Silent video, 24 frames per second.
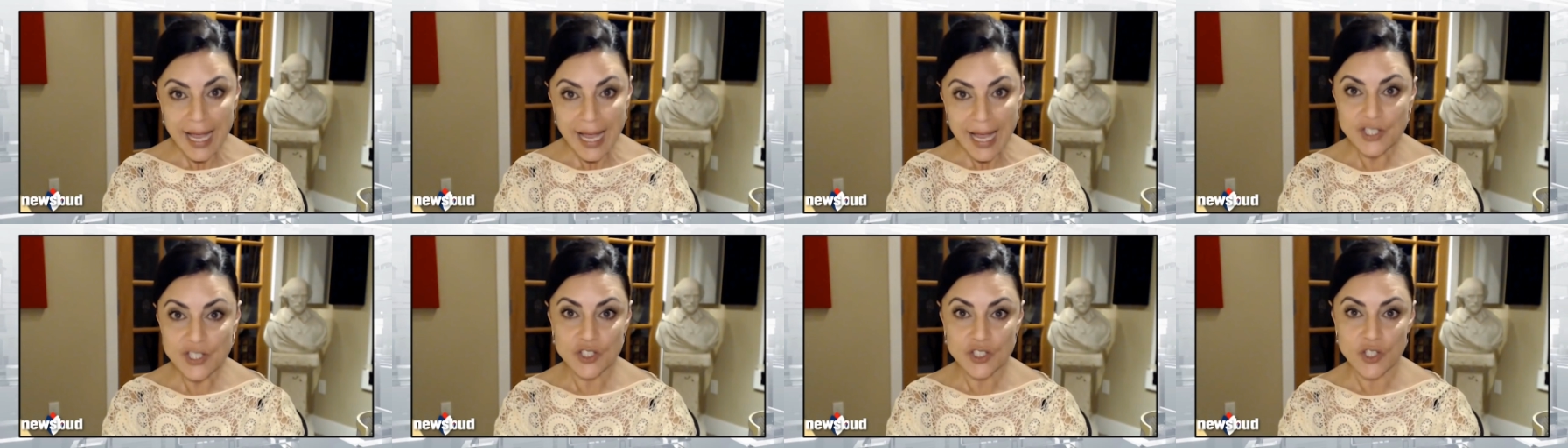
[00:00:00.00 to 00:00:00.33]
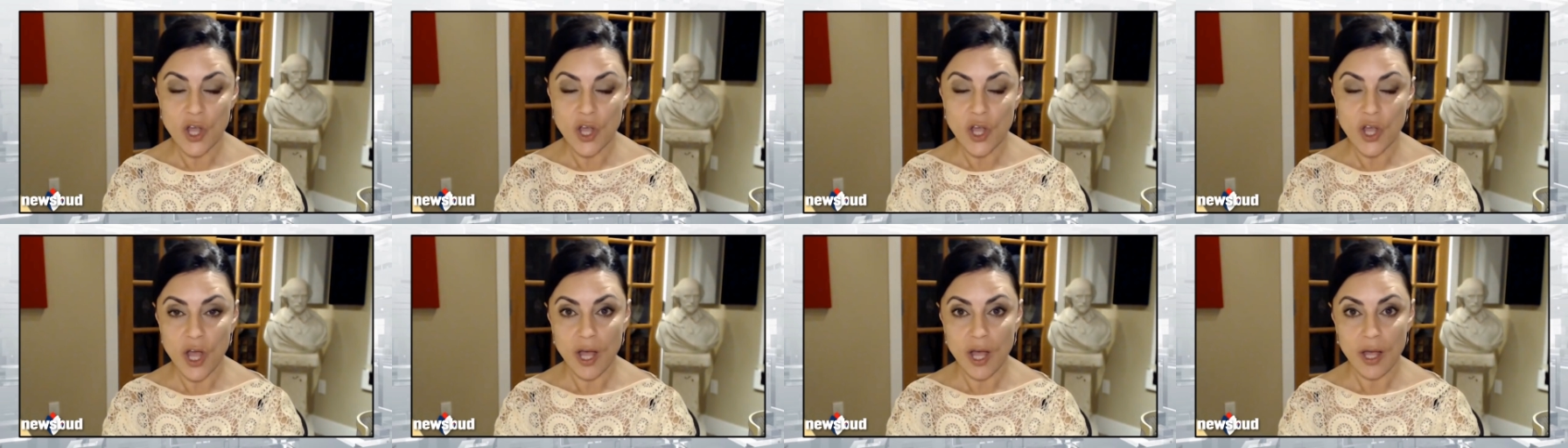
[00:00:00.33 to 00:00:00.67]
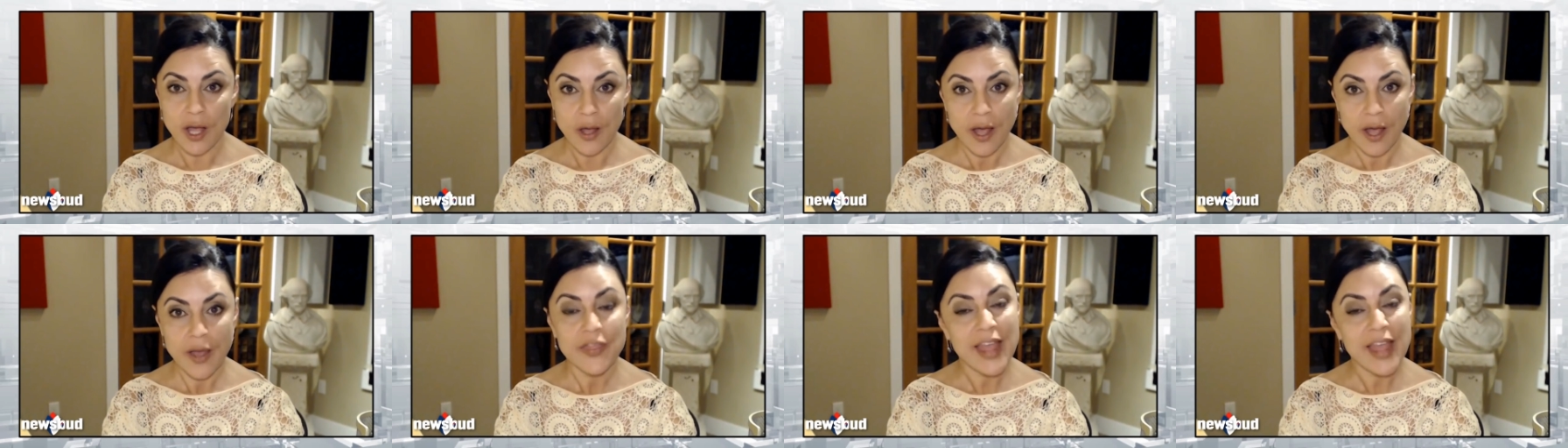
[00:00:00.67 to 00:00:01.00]
I
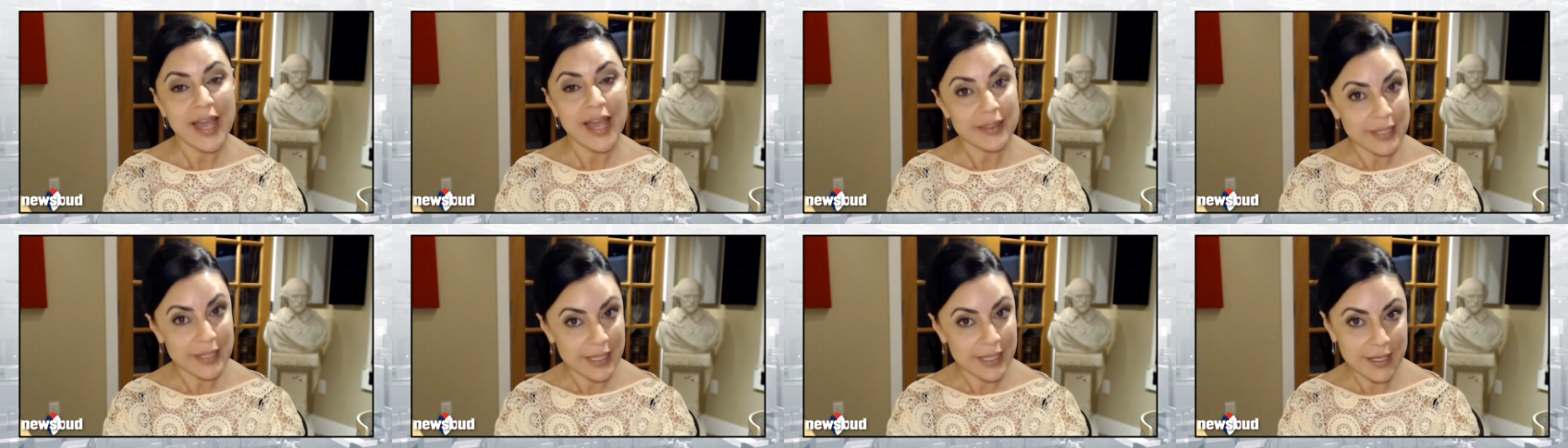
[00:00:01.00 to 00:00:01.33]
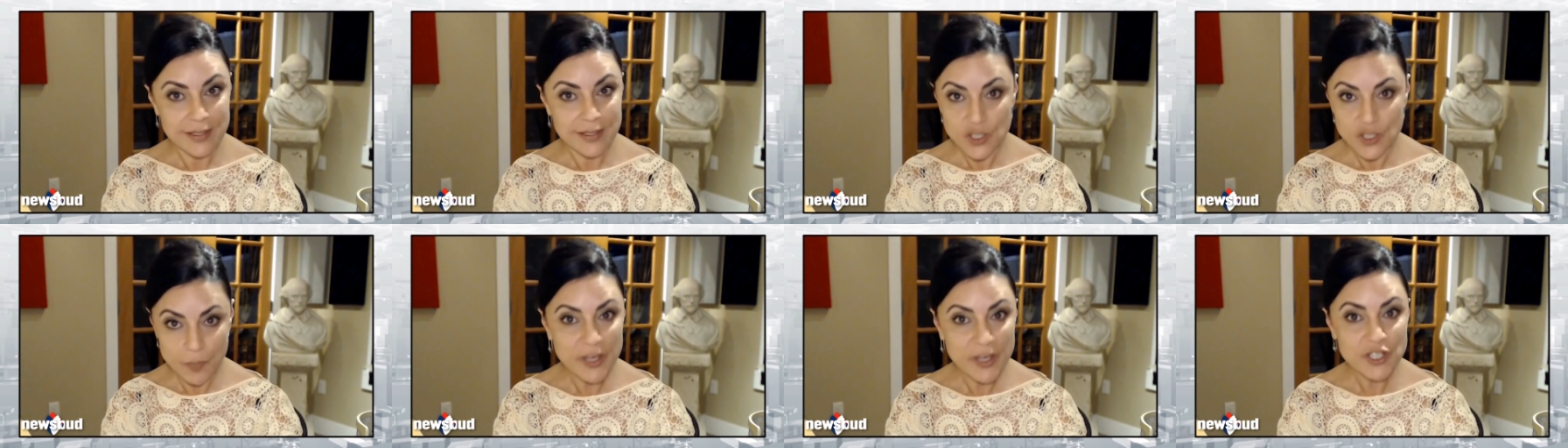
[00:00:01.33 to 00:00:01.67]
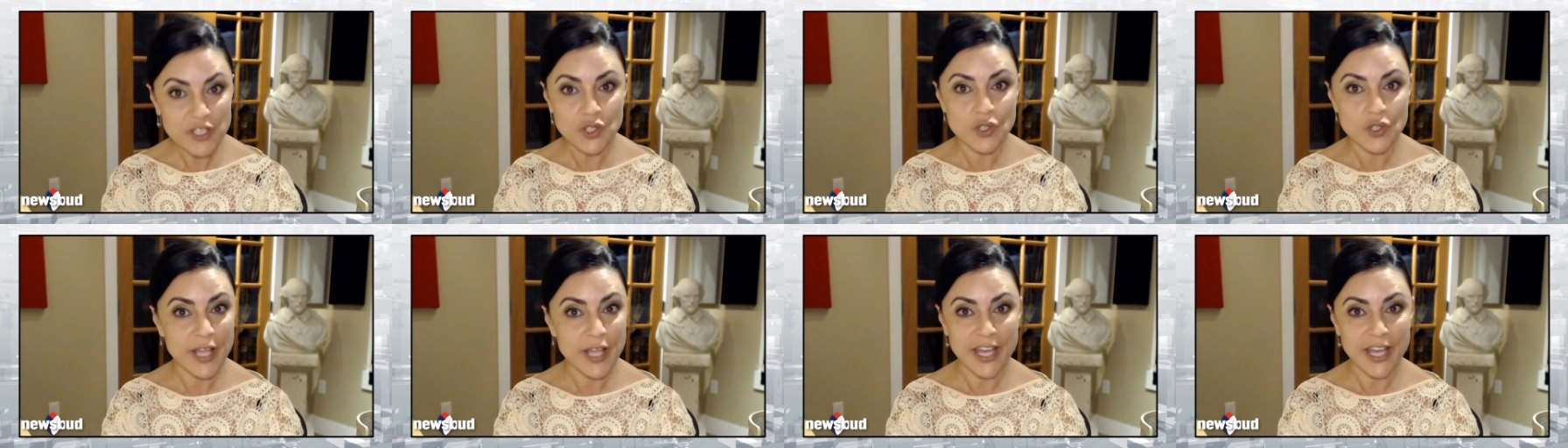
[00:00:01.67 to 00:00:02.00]
saw that the
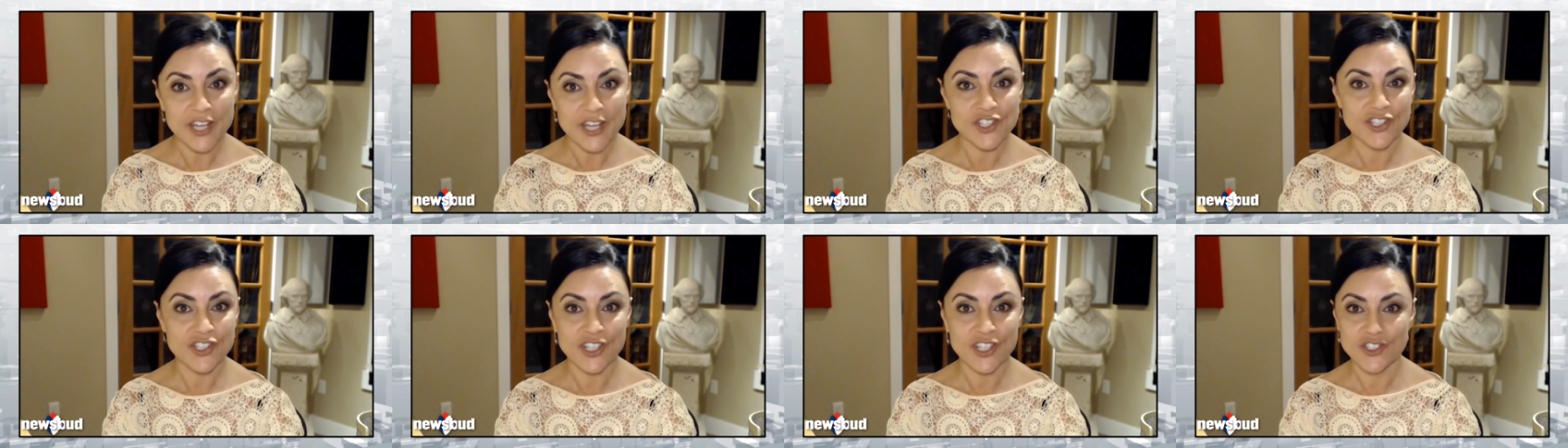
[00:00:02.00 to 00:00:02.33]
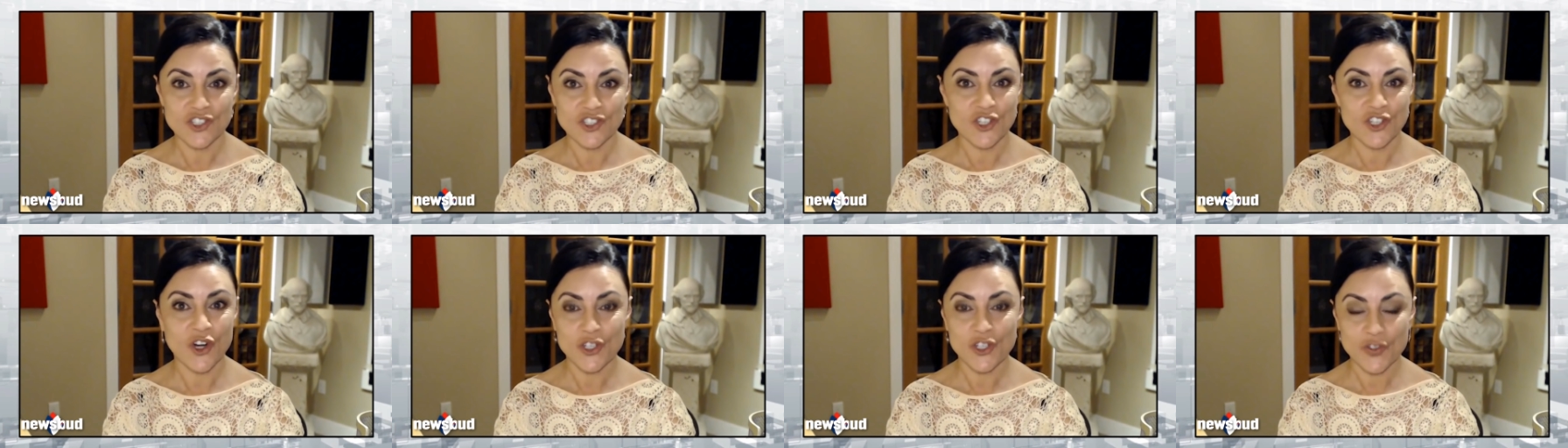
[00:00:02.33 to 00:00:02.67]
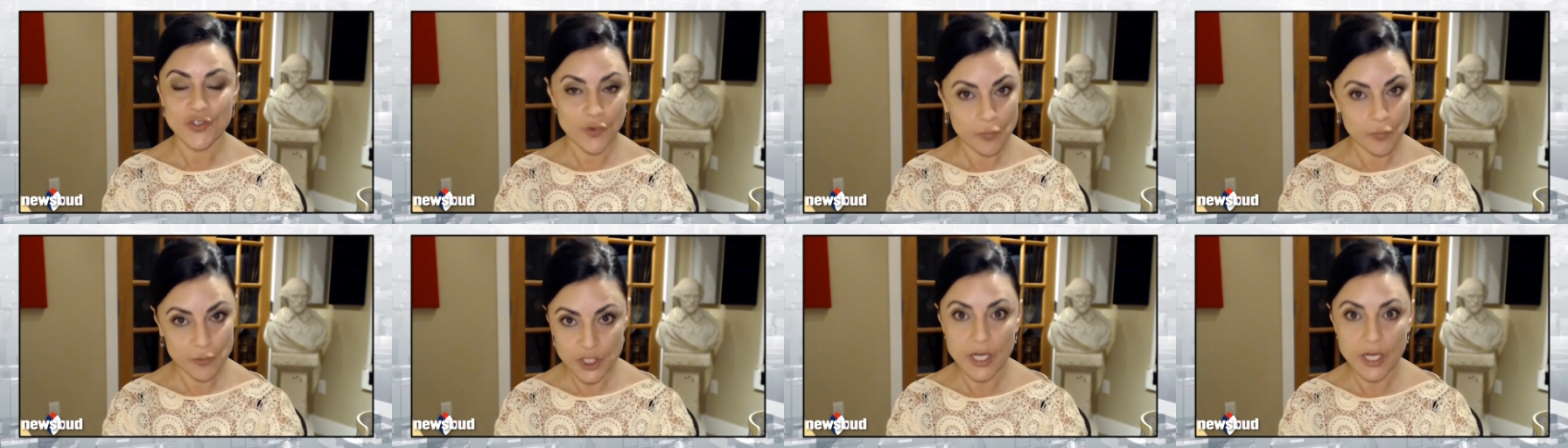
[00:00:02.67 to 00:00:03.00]
special agent in
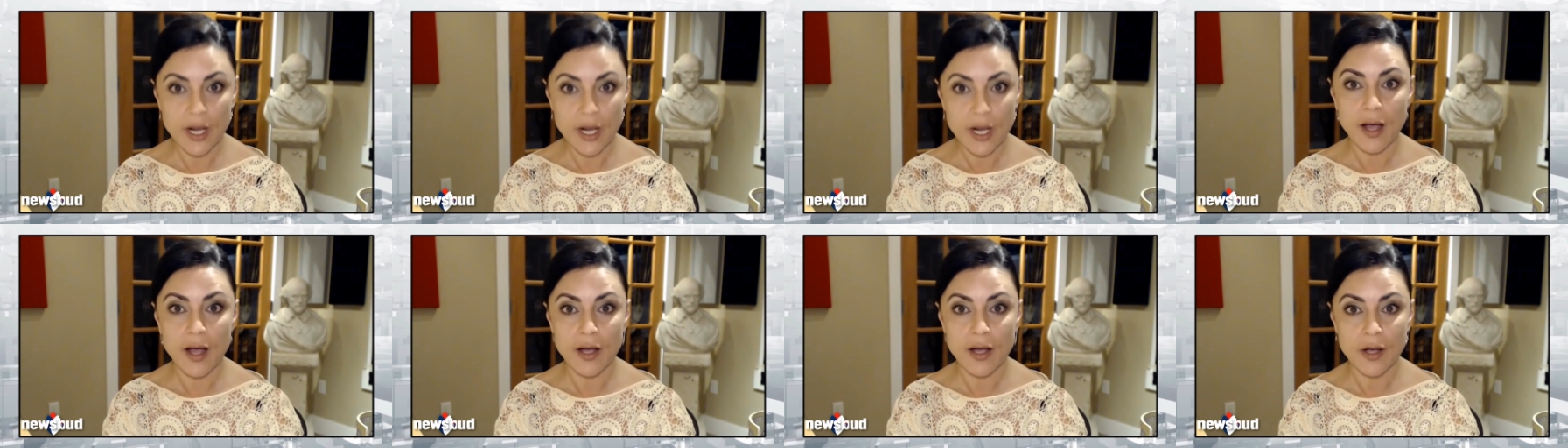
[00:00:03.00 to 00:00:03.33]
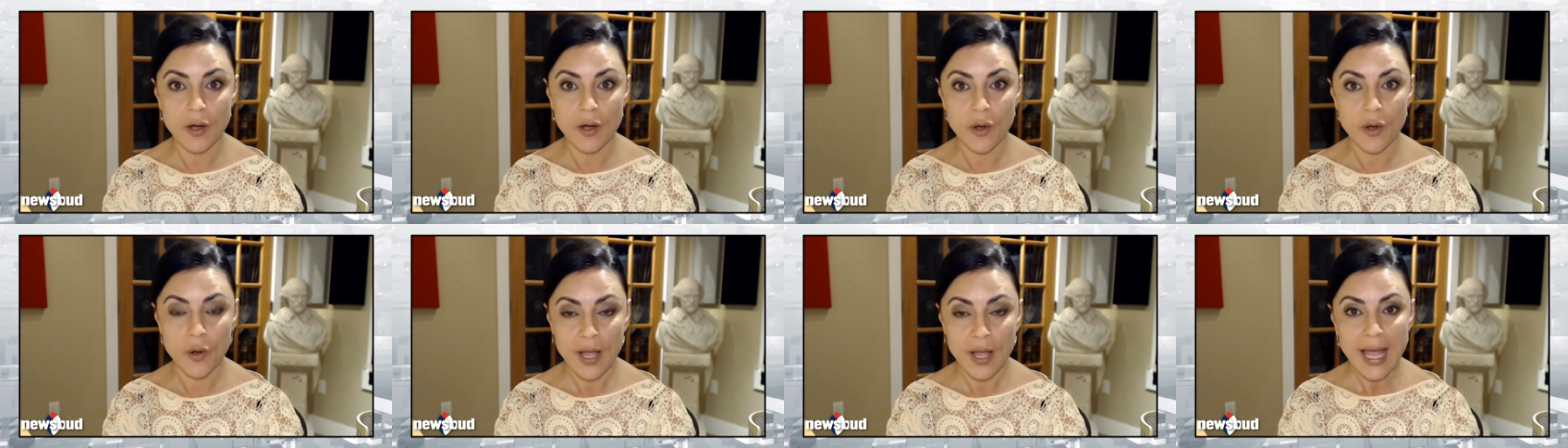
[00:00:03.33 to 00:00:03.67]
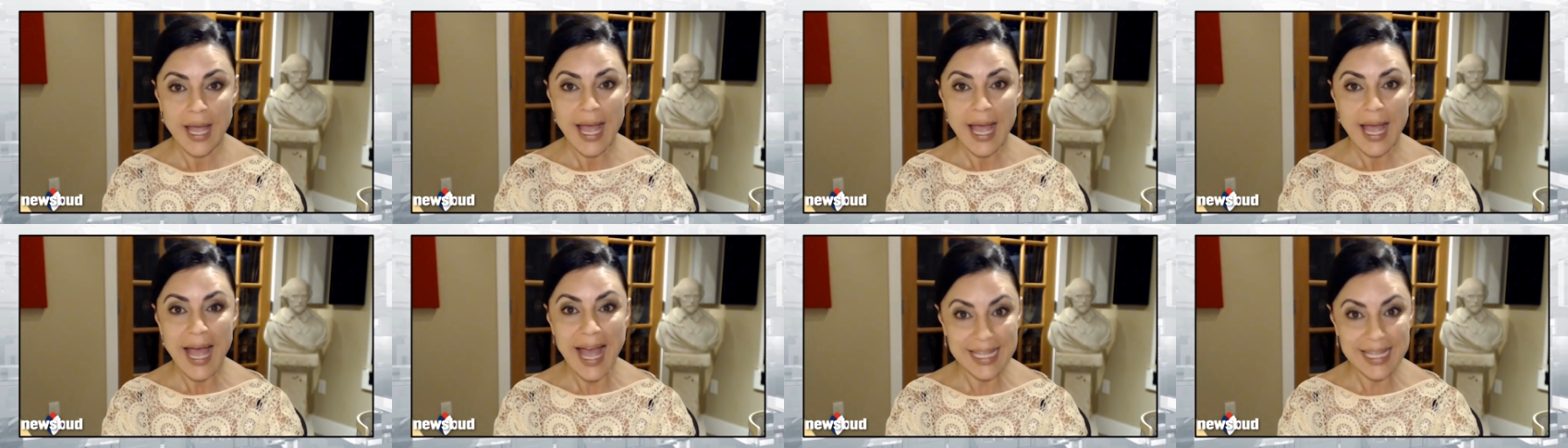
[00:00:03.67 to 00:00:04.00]
charge from Chicago